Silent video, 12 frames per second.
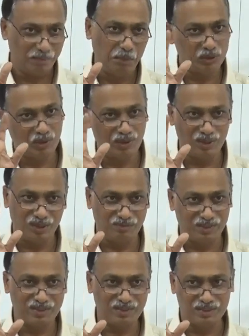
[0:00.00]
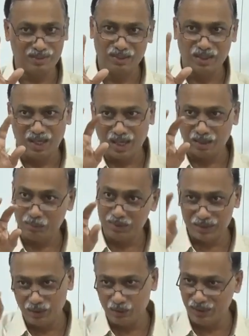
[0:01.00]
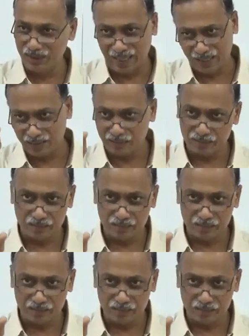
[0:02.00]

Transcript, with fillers: majority of us are busy doing that